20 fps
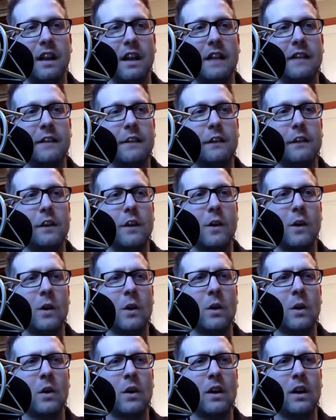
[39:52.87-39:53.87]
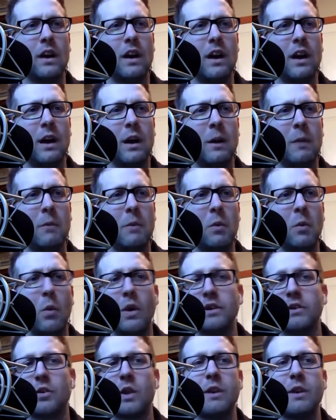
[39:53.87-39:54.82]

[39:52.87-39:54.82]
And so, um, one